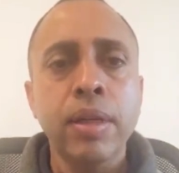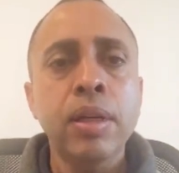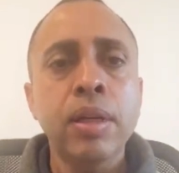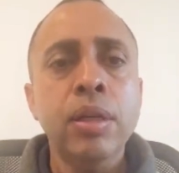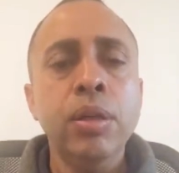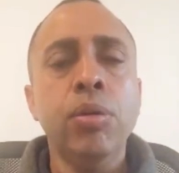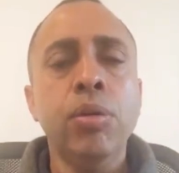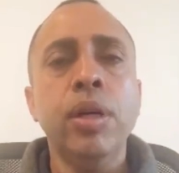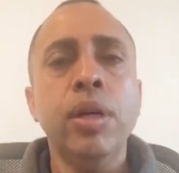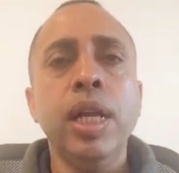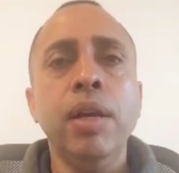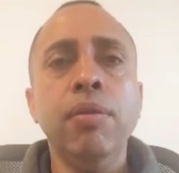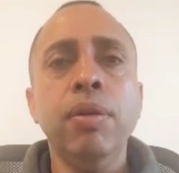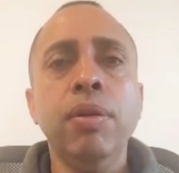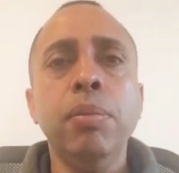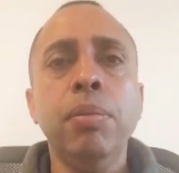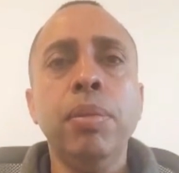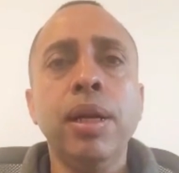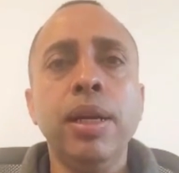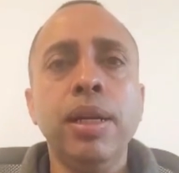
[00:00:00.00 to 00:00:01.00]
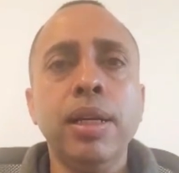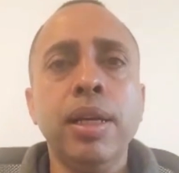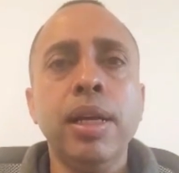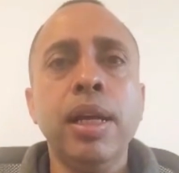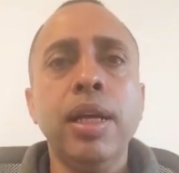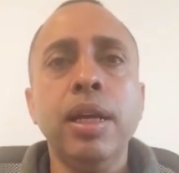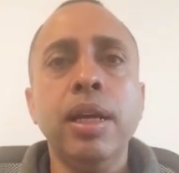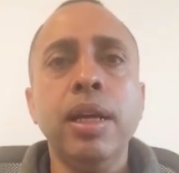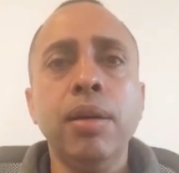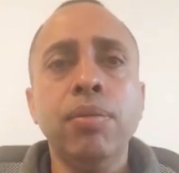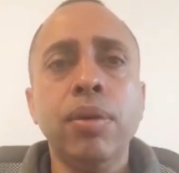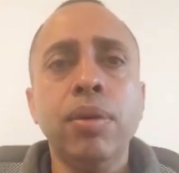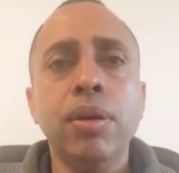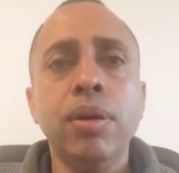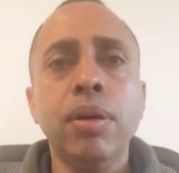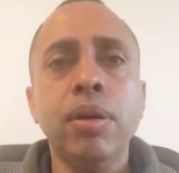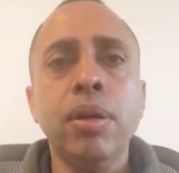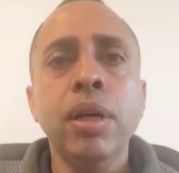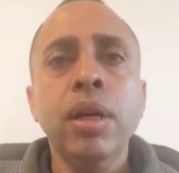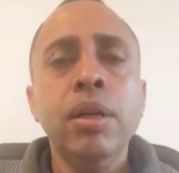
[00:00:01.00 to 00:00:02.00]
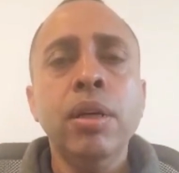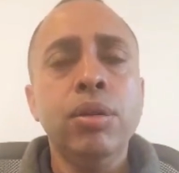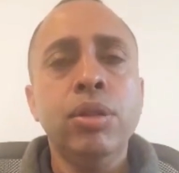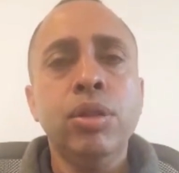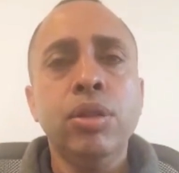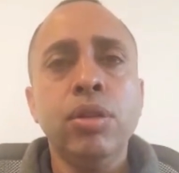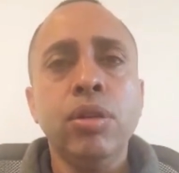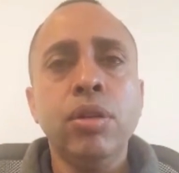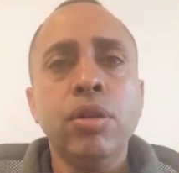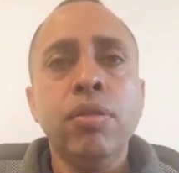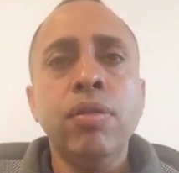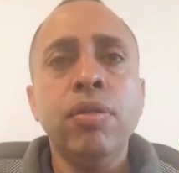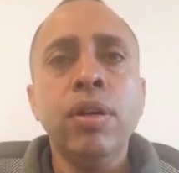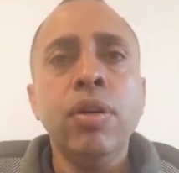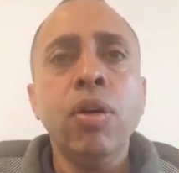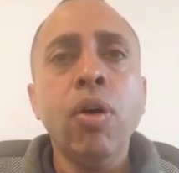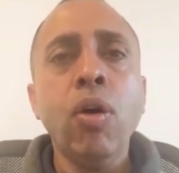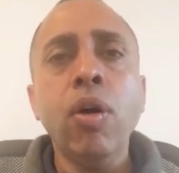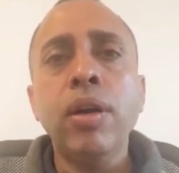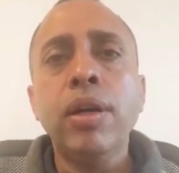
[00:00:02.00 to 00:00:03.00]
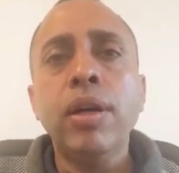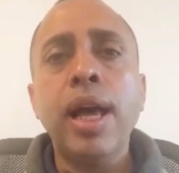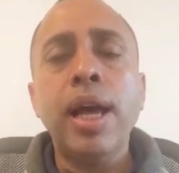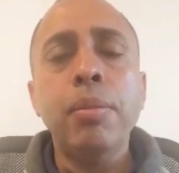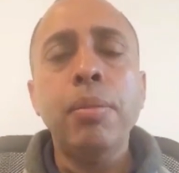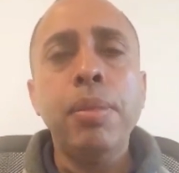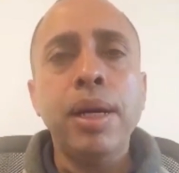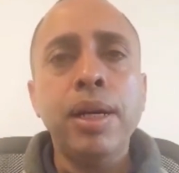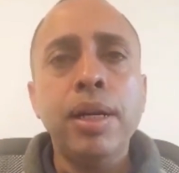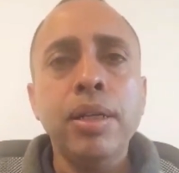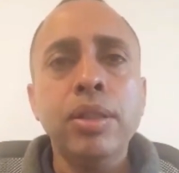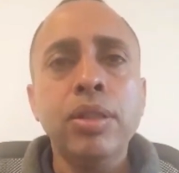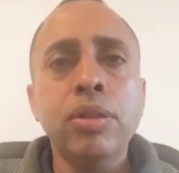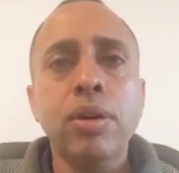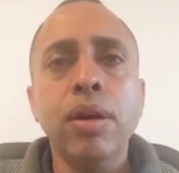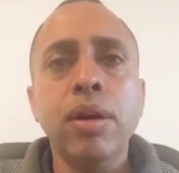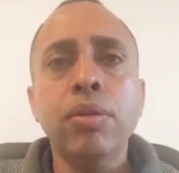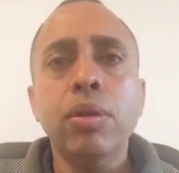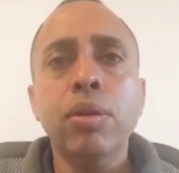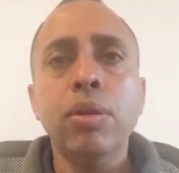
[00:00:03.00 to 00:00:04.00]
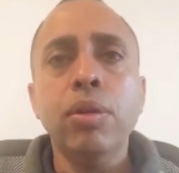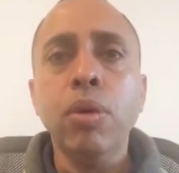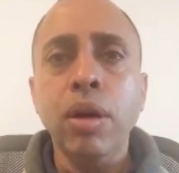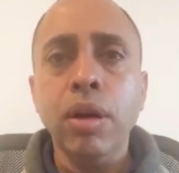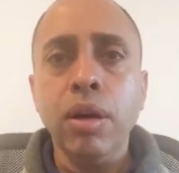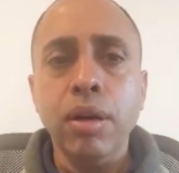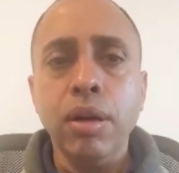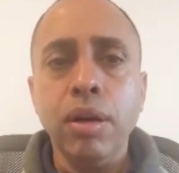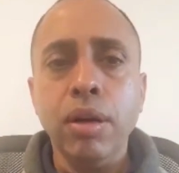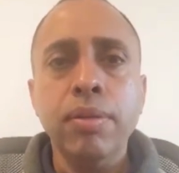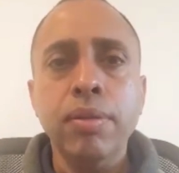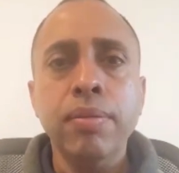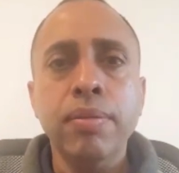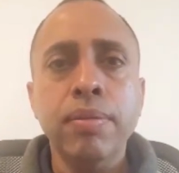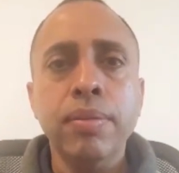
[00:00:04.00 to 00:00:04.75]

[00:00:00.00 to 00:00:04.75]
You could even build a care network to serve all diabetics around the world.